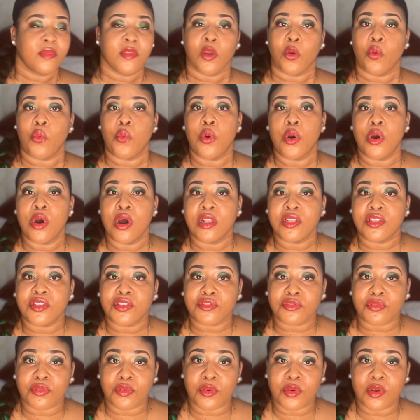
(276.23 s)
words
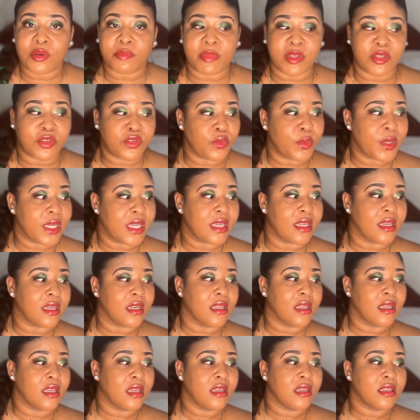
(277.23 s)
thrown between
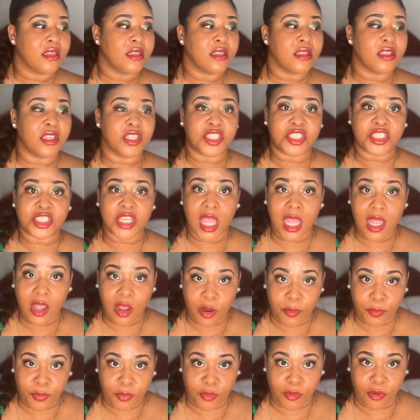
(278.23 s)
the Shaker
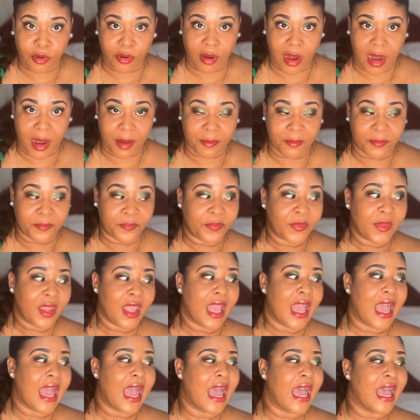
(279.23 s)
program
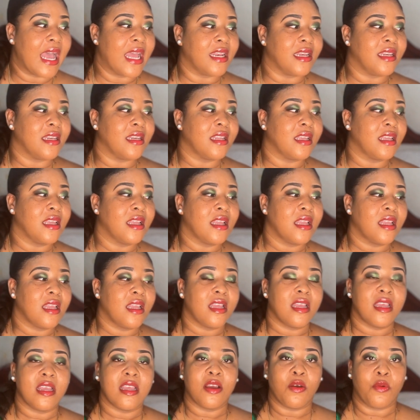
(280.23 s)
and
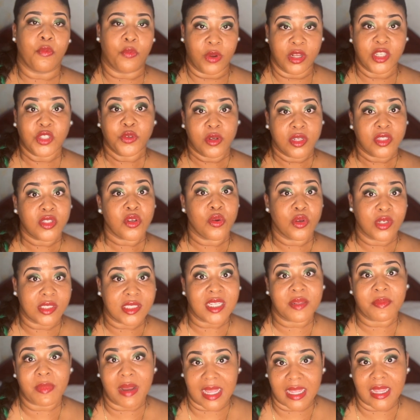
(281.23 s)
which was
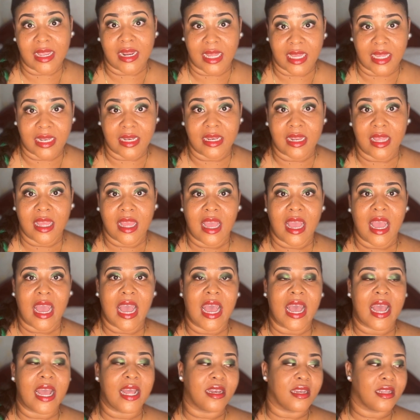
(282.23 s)
hosted by Glenn
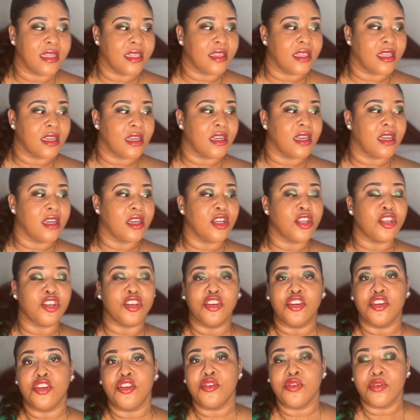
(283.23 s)
and the
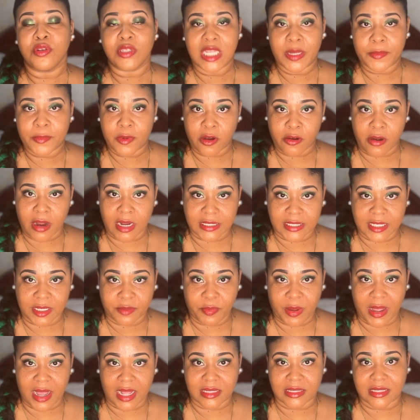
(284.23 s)
New Democratic
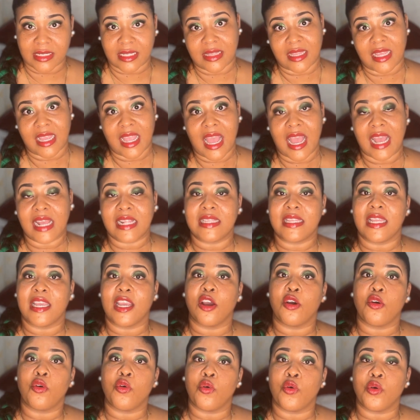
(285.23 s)
Party. They had their
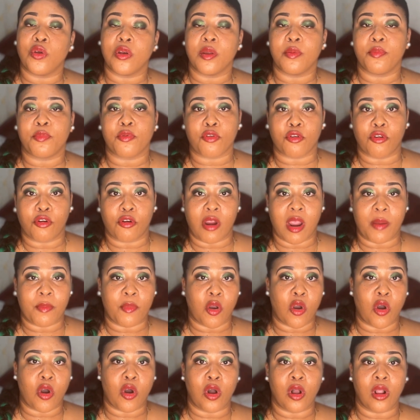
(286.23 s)
own program
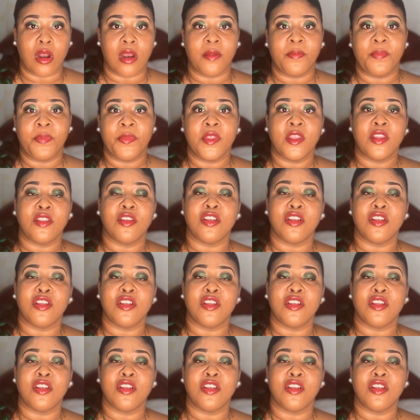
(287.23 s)
called the